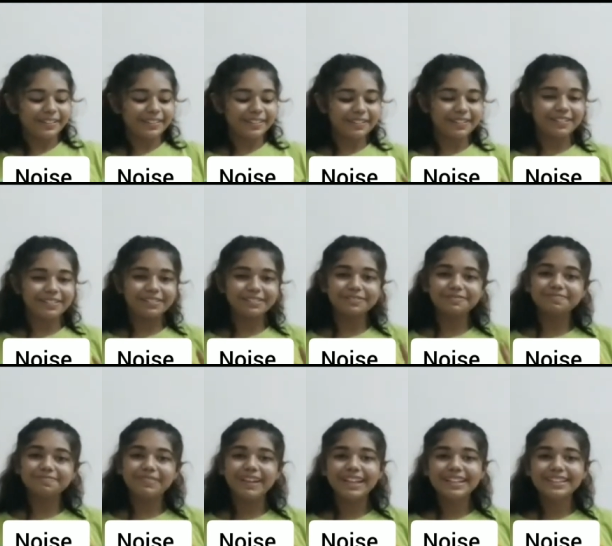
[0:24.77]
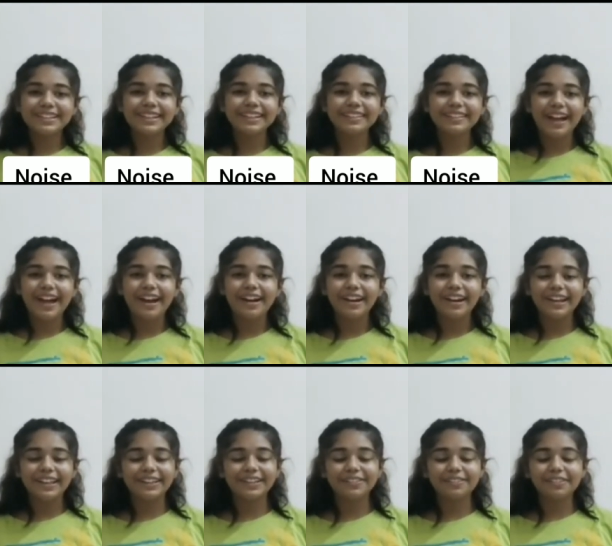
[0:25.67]
So budgies are
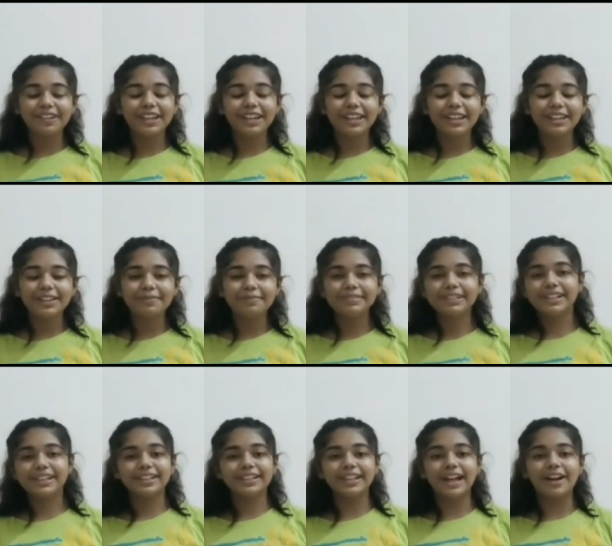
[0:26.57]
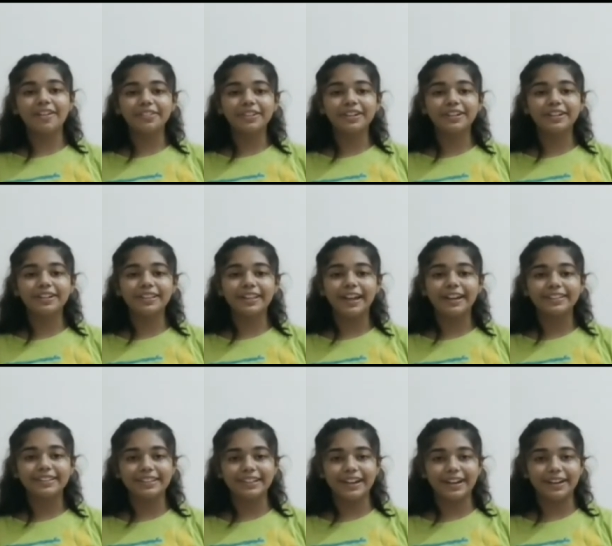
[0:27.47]
extremely louder
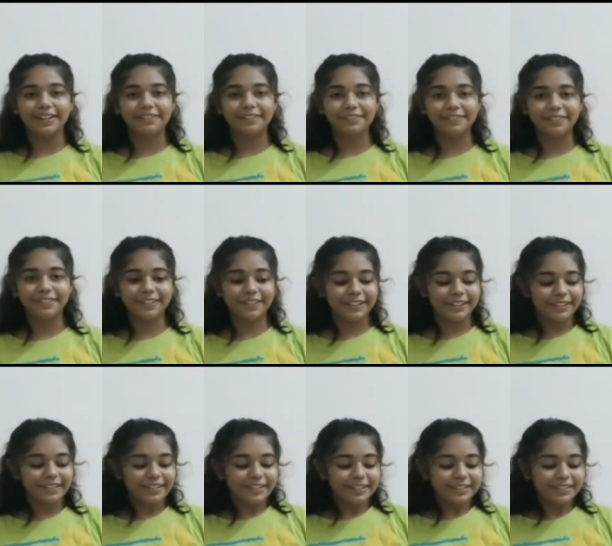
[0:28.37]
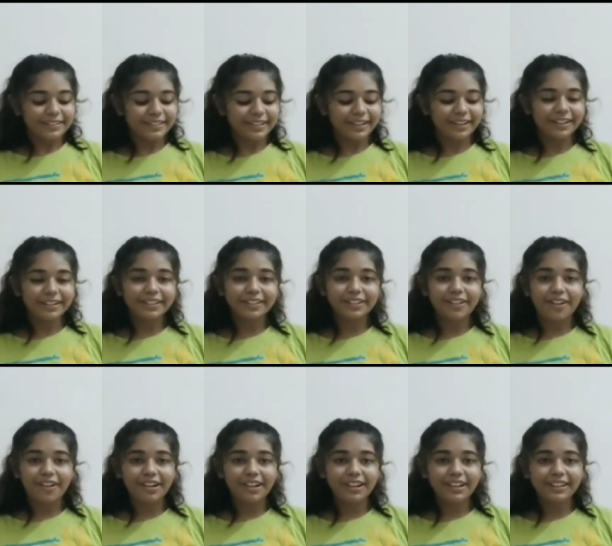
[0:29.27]
than doves. Their
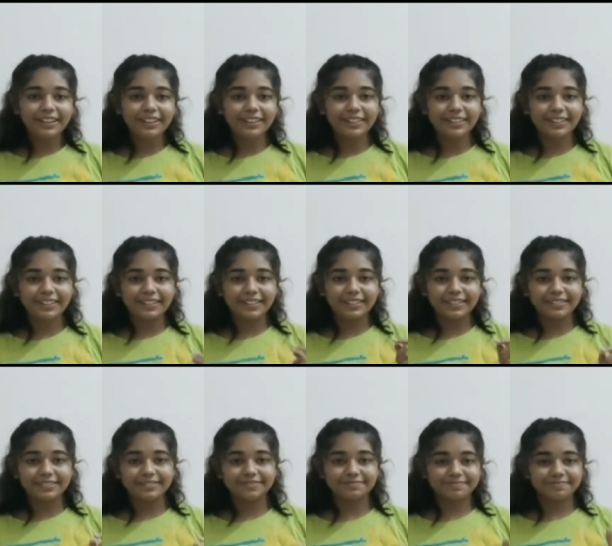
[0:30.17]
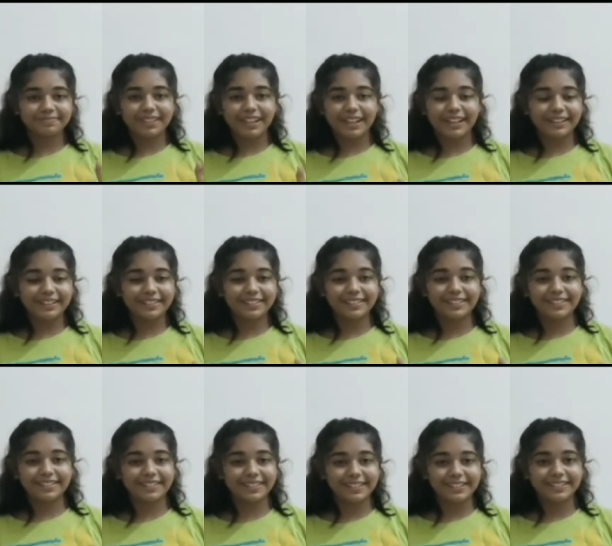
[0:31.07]
noise is
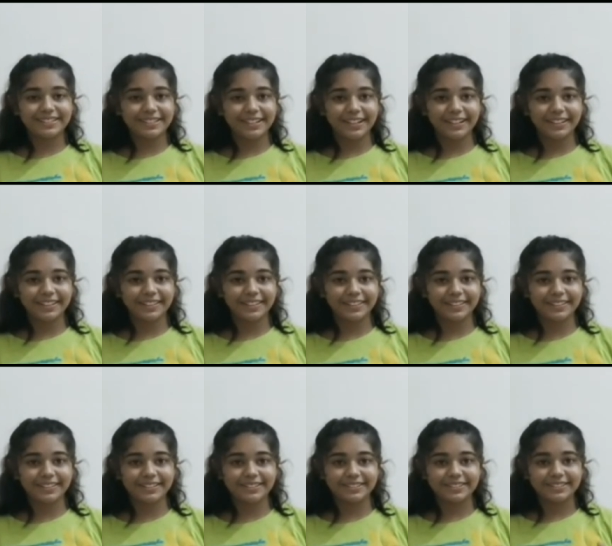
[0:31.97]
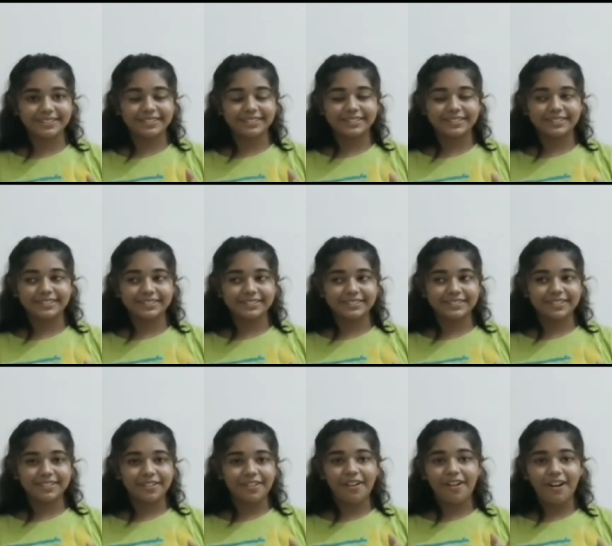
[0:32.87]
just
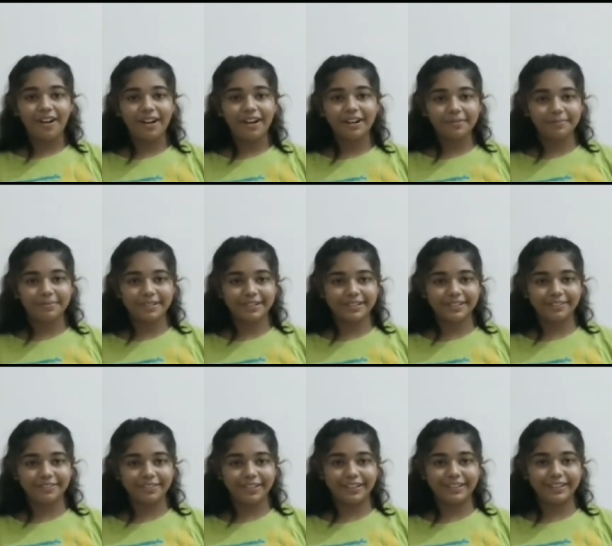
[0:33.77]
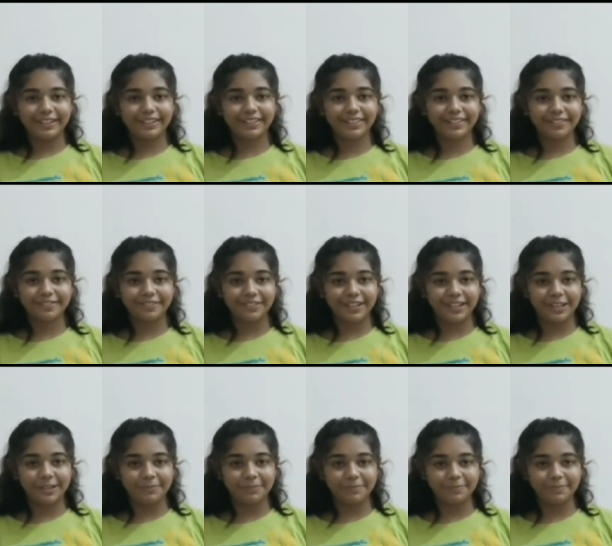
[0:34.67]
horrible when they
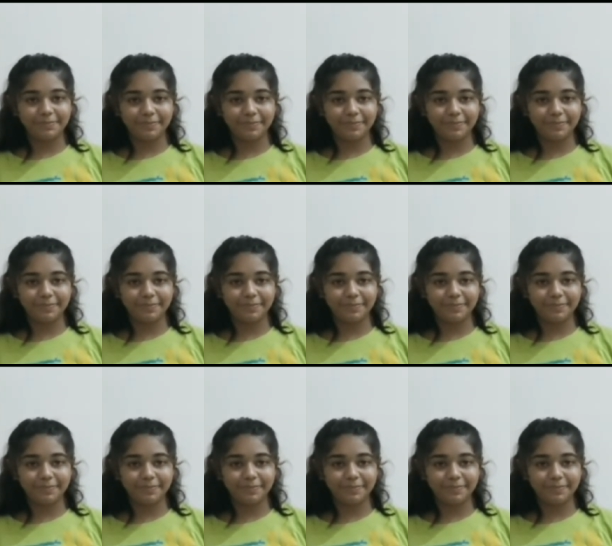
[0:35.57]
scream.